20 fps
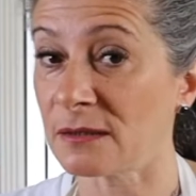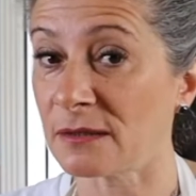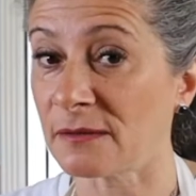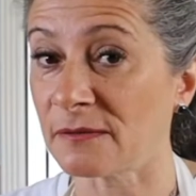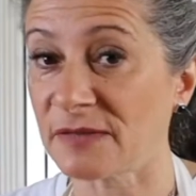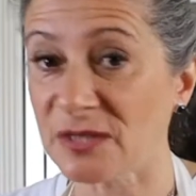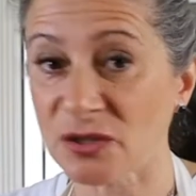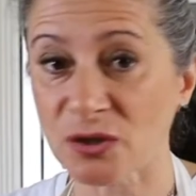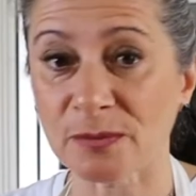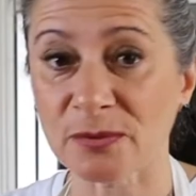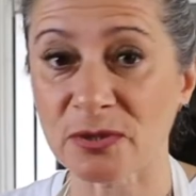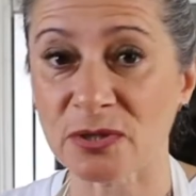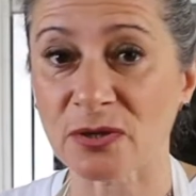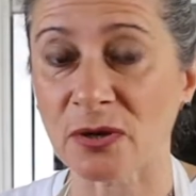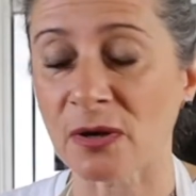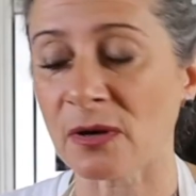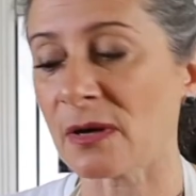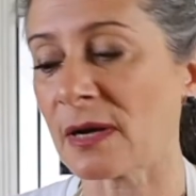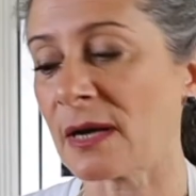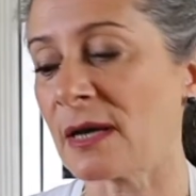the vegetable
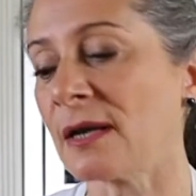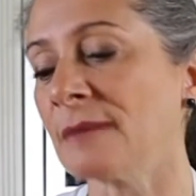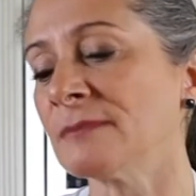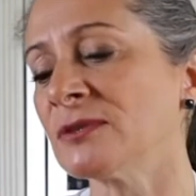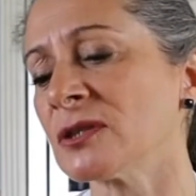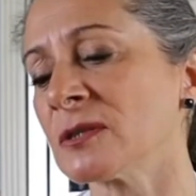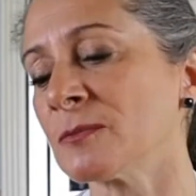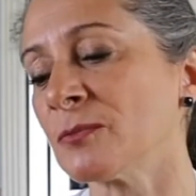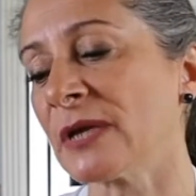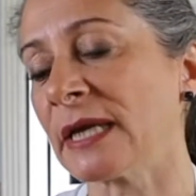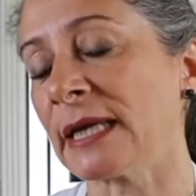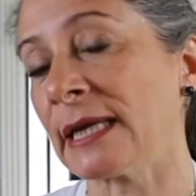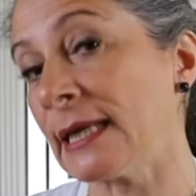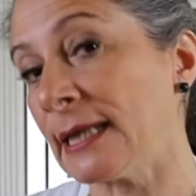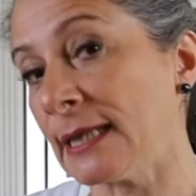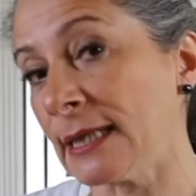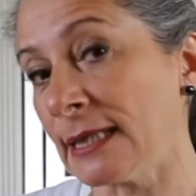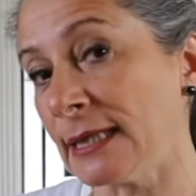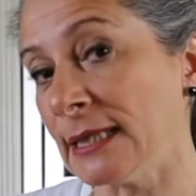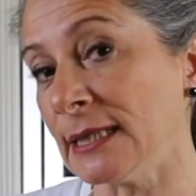stock, and I'm just putting it
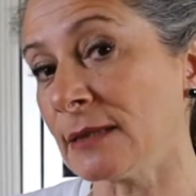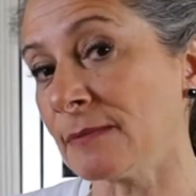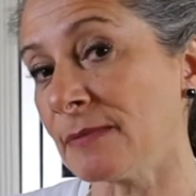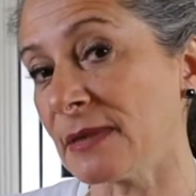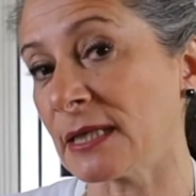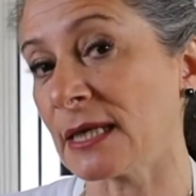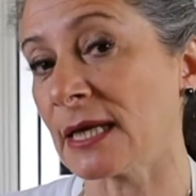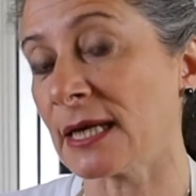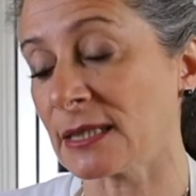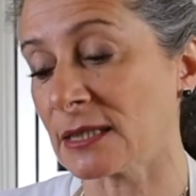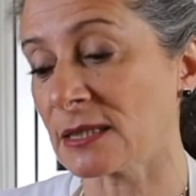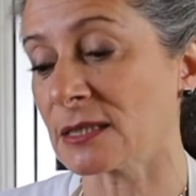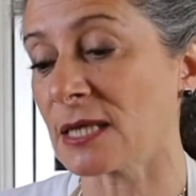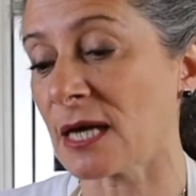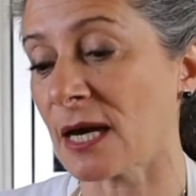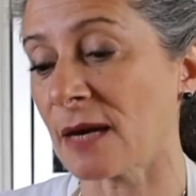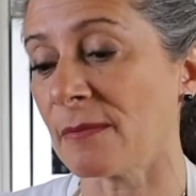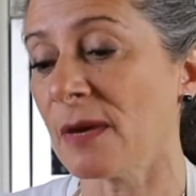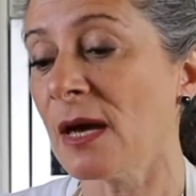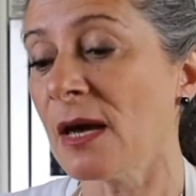a little bit at a
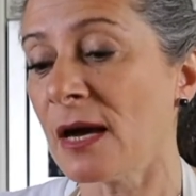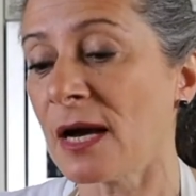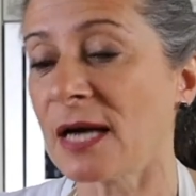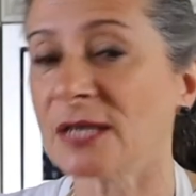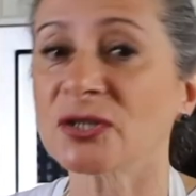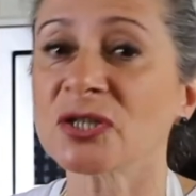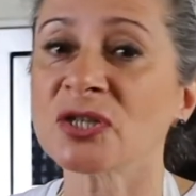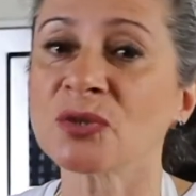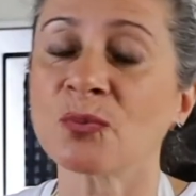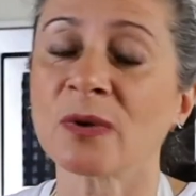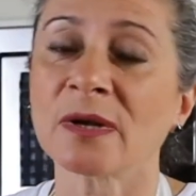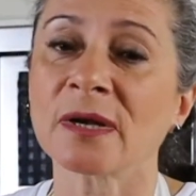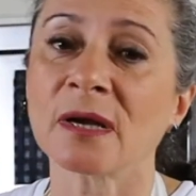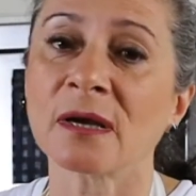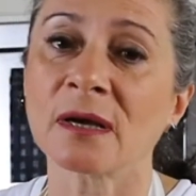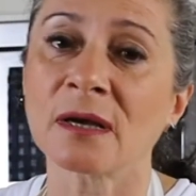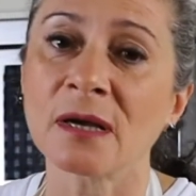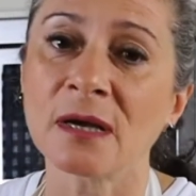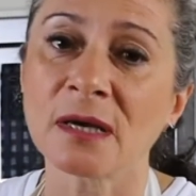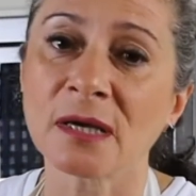time. I just
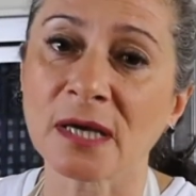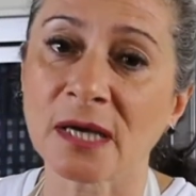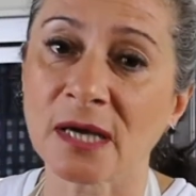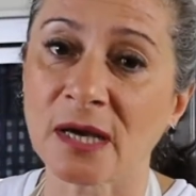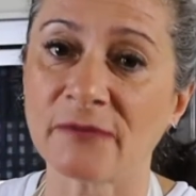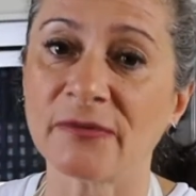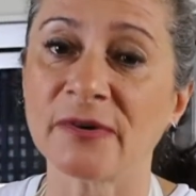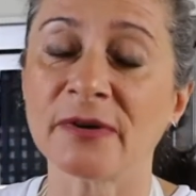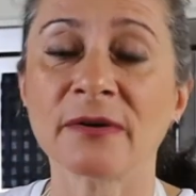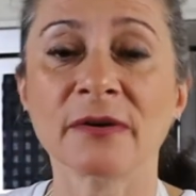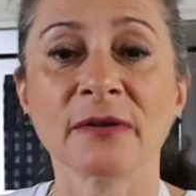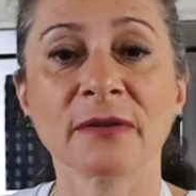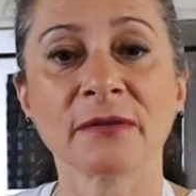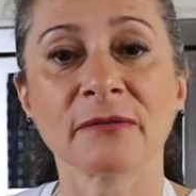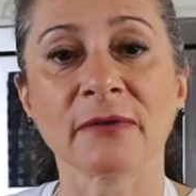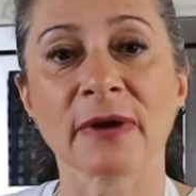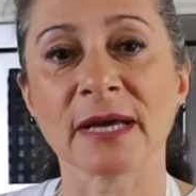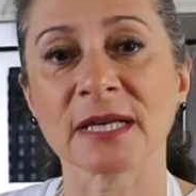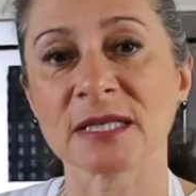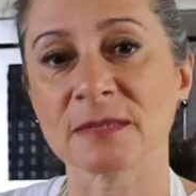wanna cover the
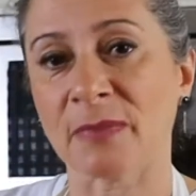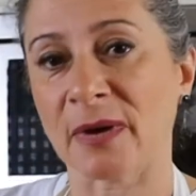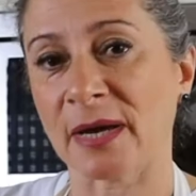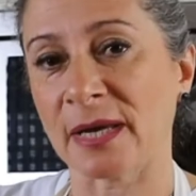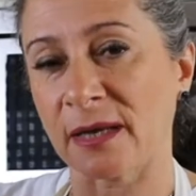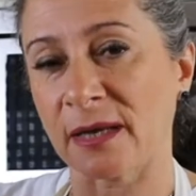rice by